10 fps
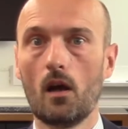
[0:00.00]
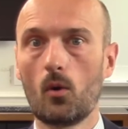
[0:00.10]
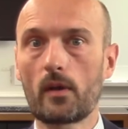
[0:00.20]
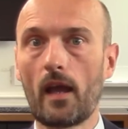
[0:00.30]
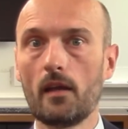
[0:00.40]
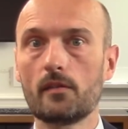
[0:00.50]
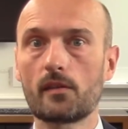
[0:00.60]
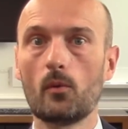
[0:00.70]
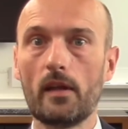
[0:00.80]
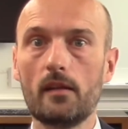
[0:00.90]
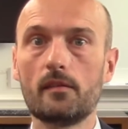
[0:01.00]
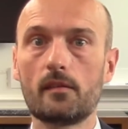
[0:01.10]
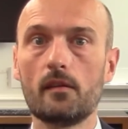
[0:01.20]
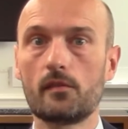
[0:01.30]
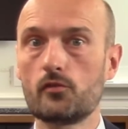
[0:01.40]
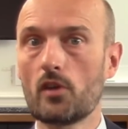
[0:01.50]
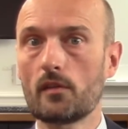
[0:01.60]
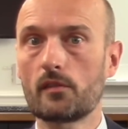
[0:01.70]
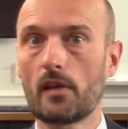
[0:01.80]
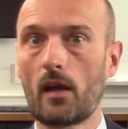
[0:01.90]
Okay, so is this
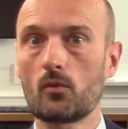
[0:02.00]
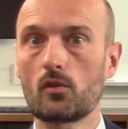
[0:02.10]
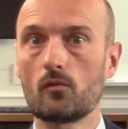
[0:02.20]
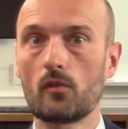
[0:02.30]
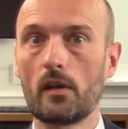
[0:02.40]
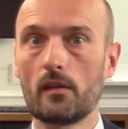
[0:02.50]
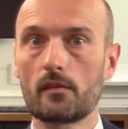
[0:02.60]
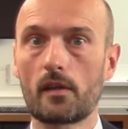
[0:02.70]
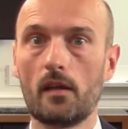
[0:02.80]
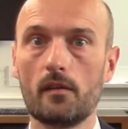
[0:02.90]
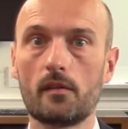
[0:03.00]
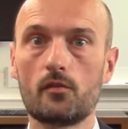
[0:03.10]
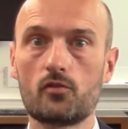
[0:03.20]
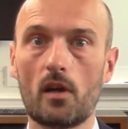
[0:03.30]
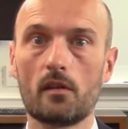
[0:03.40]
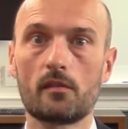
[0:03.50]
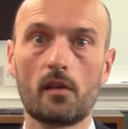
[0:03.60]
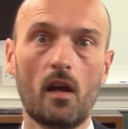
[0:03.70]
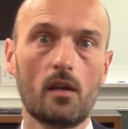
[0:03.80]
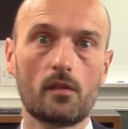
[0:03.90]
just down to risk? Is it just
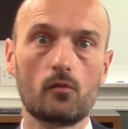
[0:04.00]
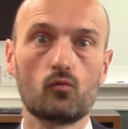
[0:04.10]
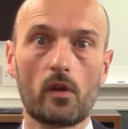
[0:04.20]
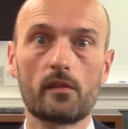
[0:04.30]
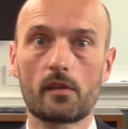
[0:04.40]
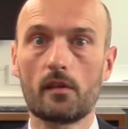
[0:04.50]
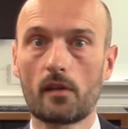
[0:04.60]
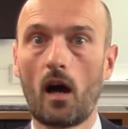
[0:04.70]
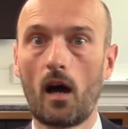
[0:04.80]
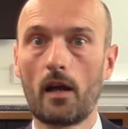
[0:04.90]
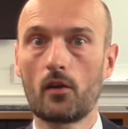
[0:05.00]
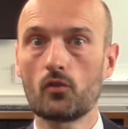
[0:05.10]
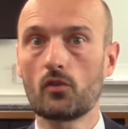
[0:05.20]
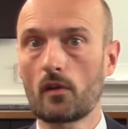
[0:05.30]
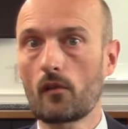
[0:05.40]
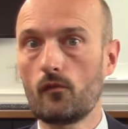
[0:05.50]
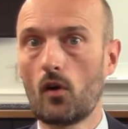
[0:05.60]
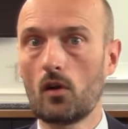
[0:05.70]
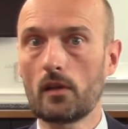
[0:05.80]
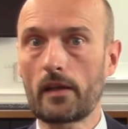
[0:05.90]
that risk is higher during
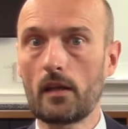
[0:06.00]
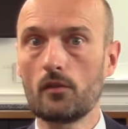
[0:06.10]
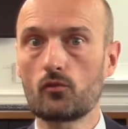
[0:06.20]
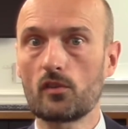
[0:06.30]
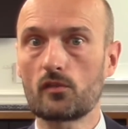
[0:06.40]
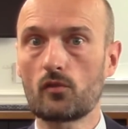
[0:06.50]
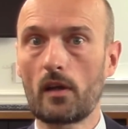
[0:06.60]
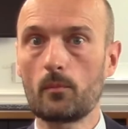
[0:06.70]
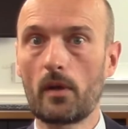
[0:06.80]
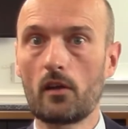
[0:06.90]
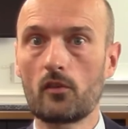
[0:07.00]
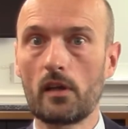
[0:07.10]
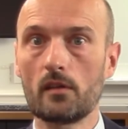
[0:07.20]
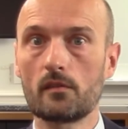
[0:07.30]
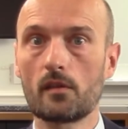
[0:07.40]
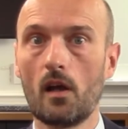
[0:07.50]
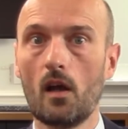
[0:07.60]
falling interest rate periods?